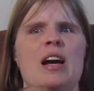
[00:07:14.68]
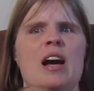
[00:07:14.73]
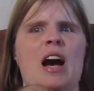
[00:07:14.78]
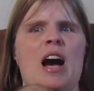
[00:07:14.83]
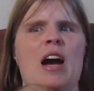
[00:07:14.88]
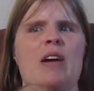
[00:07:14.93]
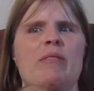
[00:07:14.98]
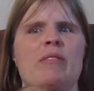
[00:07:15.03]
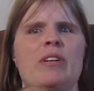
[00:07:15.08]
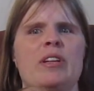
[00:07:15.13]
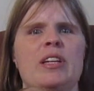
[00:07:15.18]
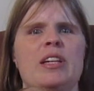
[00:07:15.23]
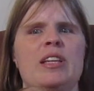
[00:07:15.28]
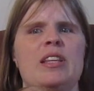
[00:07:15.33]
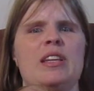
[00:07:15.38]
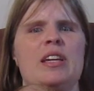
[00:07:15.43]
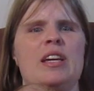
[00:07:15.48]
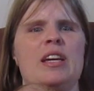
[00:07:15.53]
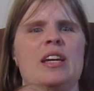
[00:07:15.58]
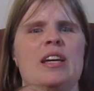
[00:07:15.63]
I really
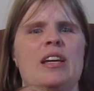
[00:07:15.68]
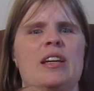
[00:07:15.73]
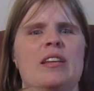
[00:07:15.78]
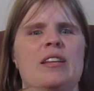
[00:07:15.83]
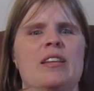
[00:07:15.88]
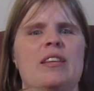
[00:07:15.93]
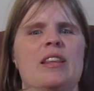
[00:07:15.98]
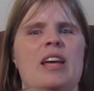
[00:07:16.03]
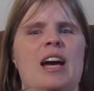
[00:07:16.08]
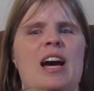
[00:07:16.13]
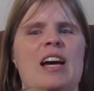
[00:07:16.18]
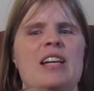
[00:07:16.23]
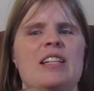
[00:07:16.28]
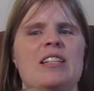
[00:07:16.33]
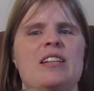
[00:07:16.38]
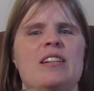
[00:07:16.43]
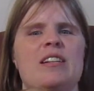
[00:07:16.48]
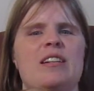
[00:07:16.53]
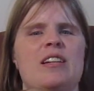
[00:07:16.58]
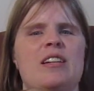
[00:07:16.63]
think that
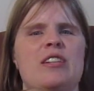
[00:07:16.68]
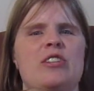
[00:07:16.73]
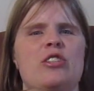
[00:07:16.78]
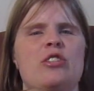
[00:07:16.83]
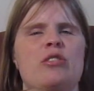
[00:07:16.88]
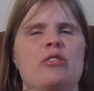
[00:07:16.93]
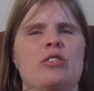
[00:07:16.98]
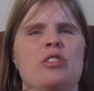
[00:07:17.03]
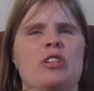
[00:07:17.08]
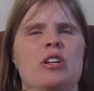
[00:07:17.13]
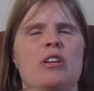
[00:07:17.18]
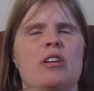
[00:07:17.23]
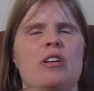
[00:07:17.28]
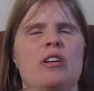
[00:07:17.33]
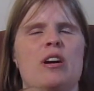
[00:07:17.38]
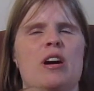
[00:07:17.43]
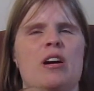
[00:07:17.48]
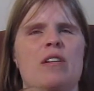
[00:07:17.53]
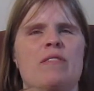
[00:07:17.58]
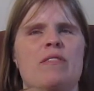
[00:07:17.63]
could get you started
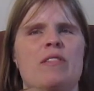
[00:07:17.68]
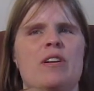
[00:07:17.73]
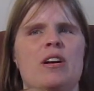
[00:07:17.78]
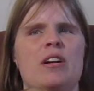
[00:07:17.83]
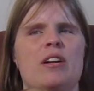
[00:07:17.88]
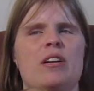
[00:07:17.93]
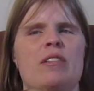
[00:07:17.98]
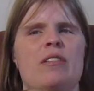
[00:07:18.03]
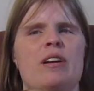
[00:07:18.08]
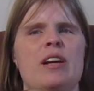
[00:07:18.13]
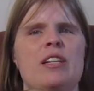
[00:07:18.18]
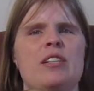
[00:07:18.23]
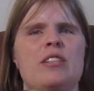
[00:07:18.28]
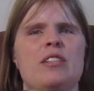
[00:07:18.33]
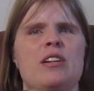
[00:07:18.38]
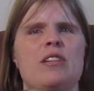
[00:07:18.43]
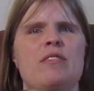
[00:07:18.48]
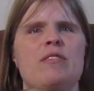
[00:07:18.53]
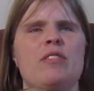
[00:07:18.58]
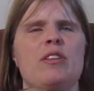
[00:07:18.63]
off on a great
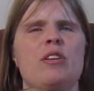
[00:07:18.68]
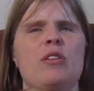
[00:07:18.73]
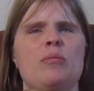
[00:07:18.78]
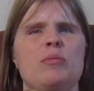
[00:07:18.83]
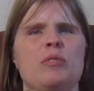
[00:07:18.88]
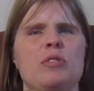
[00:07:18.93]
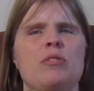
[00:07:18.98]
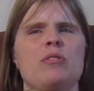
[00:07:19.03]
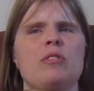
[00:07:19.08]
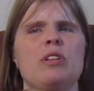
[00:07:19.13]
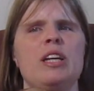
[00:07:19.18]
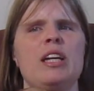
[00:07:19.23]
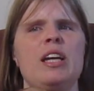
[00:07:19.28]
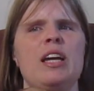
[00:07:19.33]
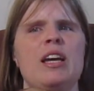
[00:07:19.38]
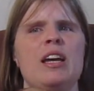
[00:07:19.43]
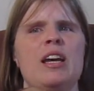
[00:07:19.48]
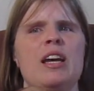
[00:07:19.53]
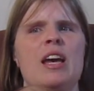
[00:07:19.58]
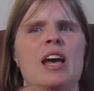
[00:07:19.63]
start for homeschooling.
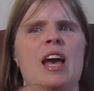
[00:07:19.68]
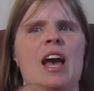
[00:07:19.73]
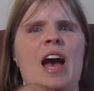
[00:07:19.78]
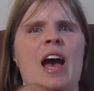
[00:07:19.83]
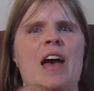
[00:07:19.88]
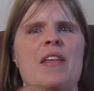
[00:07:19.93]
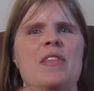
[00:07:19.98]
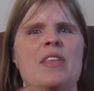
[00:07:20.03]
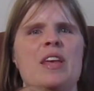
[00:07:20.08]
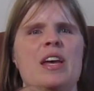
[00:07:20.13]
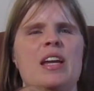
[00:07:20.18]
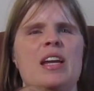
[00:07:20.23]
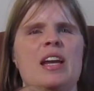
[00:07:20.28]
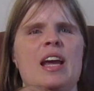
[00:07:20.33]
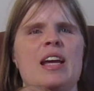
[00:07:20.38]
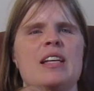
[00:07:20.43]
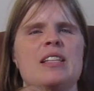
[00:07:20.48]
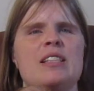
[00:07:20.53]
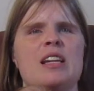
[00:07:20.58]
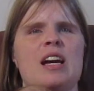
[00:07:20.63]
And then
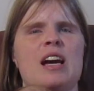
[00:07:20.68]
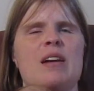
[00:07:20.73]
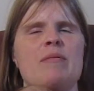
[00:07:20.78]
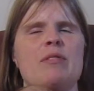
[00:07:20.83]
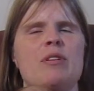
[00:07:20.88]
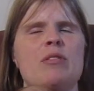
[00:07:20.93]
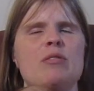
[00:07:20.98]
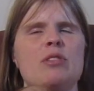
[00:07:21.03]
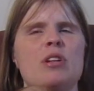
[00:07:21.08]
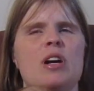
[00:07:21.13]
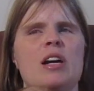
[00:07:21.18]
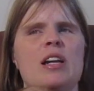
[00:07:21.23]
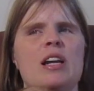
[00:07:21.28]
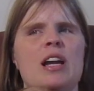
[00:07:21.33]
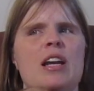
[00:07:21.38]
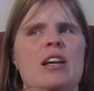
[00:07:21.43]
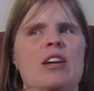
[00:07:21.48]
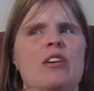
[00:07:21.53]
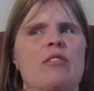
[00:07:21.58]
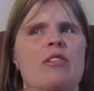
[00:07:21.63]
as time goes on
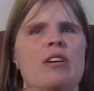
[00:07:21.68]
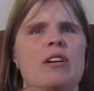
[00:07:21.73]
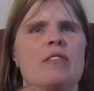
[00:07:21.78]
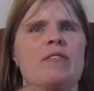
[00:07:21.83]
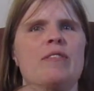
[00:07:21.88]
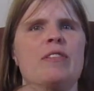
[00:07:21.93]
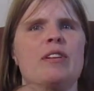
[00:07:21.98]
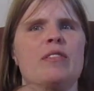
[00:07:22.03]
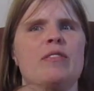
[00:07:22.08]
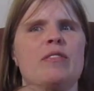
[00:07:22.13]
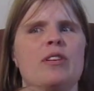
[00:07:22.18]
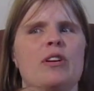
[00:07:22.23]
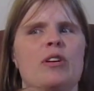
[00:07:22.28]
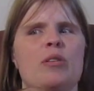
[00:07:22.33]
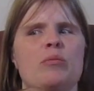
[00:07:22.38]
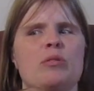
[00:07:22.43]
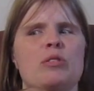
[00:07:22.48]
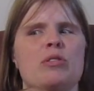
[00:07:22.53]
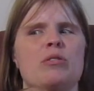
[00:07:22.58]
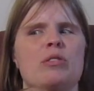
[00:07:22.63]
and you get a feel for
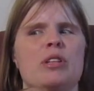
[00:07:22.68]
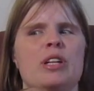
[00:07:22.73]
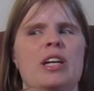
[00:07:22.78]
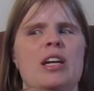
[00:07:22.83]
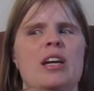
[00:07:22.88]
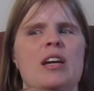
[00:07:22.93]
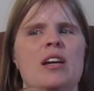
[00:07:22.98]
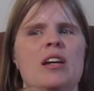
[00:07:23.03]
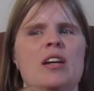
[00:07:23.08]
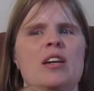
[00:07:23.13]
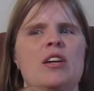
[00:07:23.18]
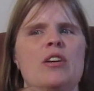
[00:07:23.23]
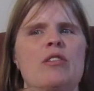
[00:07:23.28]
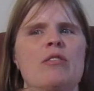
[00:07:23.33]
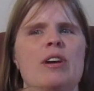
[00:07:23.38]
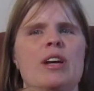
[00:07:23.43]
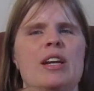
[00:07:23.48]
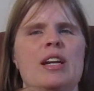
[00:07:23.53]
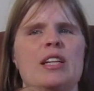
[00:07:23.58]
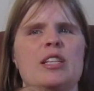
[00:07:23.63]
homeschooling, you
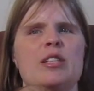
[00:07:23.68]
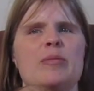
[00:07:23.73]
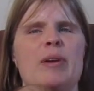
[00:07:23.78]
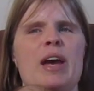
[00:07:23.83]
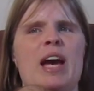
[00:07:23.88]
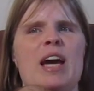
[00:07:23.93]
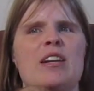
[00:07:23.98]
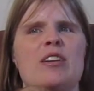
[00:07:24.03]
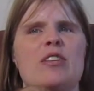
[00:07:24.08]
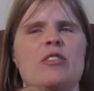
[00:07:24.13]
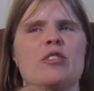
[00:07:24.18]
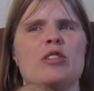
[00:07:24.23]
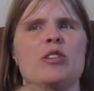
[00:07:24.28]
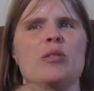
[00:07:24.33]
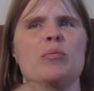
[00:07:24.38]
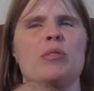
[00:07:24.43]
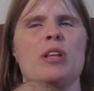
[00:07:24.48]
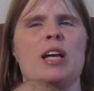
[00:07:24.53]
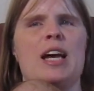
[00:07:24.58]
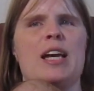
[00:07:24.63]
can expand your
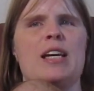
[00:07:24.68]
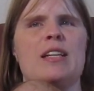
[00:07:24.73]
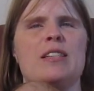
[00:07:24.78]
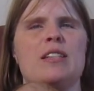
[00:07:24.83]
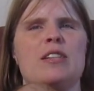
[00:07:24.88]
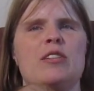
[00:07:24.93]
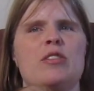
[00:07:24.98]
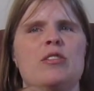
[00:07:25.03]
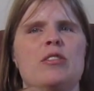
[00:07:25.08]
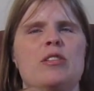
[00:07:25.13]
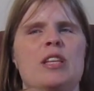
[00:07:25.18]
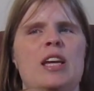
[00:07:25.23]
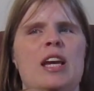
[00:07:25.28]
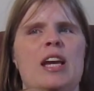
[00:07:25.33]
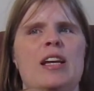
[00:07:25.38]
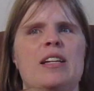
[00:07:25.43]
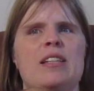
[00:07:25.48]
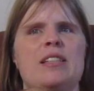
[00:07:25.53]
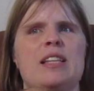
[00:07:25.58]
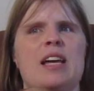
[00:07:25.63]
supplies to
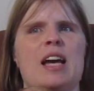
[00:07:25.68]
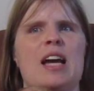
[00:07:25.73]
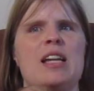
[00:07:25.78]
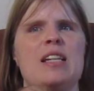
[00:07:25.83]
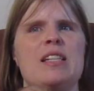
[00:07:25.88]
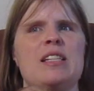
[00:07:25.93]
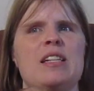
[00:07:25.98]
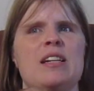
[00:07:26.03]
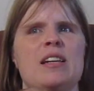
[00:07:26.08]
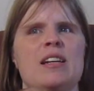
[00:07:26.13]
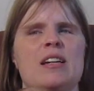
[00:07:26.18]
things that